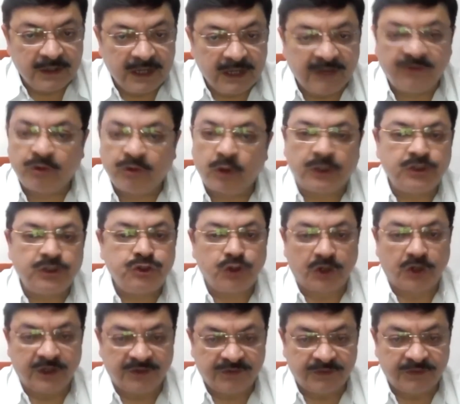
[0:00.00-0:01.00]
it's not a
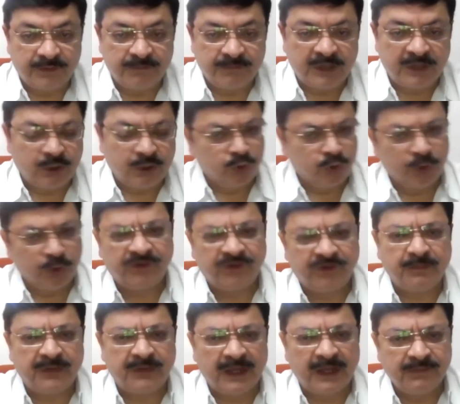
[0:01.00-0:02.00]
choice that you do it
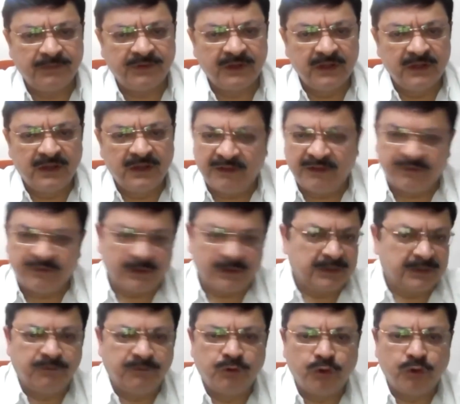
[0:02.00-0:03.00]
sometimes and
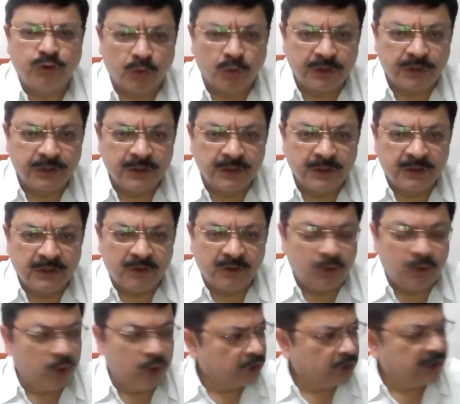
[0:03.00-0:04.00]
sometimes you don't
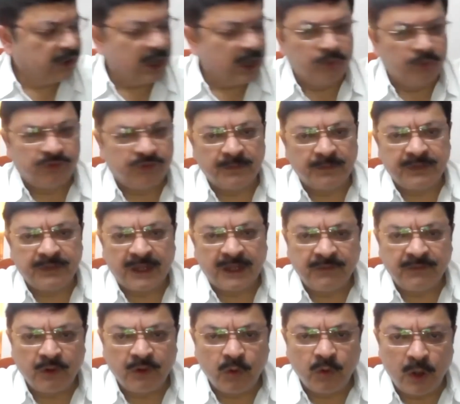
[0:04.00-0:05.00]
you lock the house
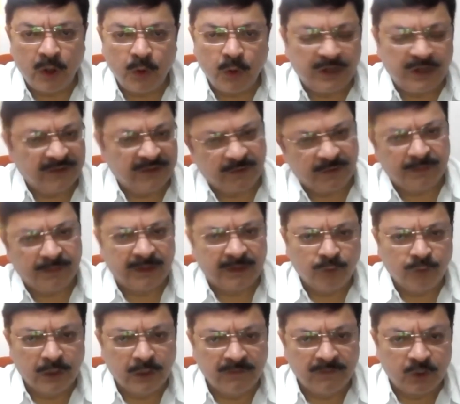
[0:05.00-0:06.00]
sometimes and go out and
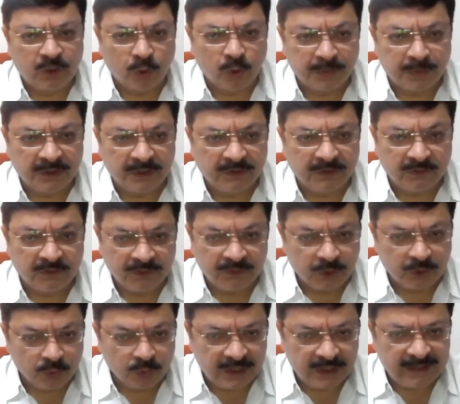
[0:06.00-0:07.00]
sometimes you leave it open we
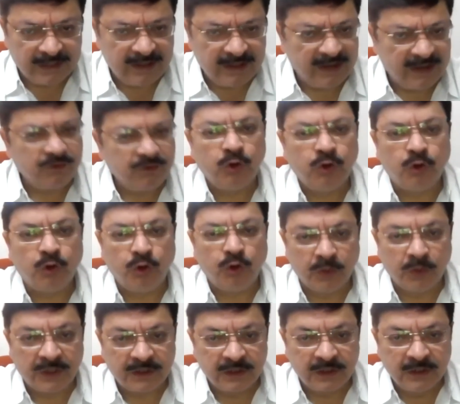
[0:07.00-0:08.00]
do it like that we don't
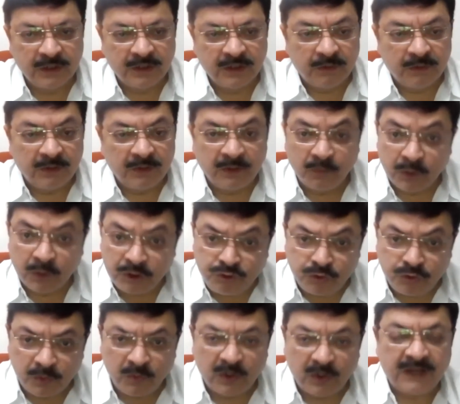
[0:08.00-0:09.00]
do it in the
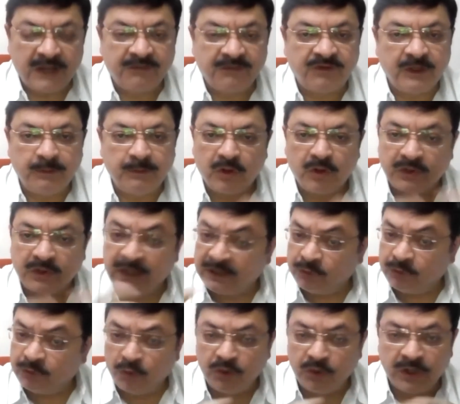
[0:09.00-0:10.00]
virtual world i've seen because i
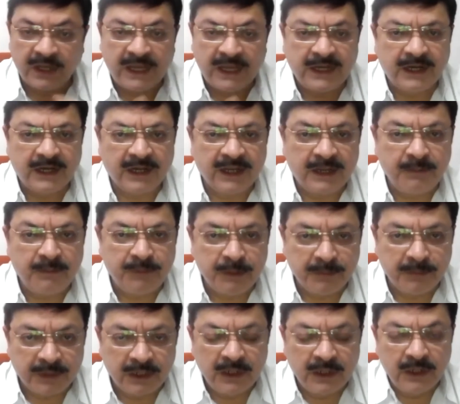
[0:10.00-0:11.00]
told you again and again
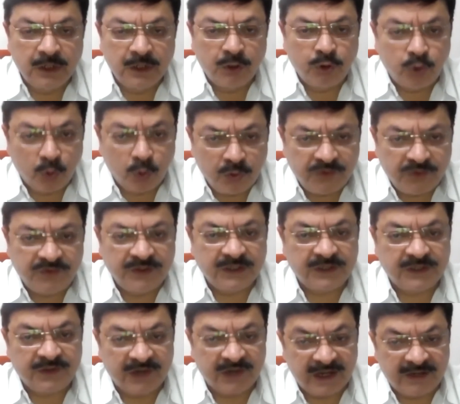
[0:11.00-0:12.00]
people don't see
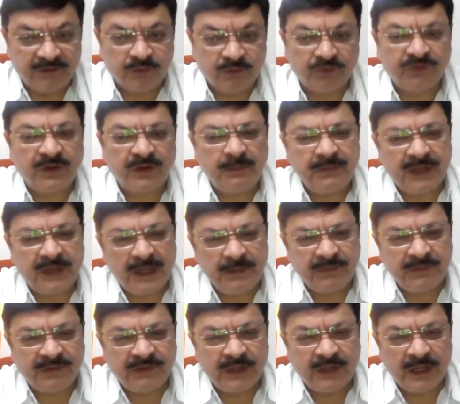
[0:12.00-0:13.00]
the threat so
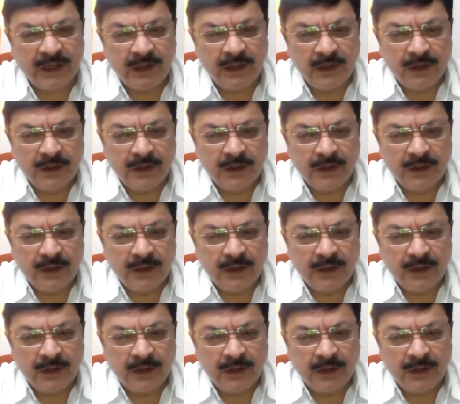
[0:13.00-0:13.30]
sometimes they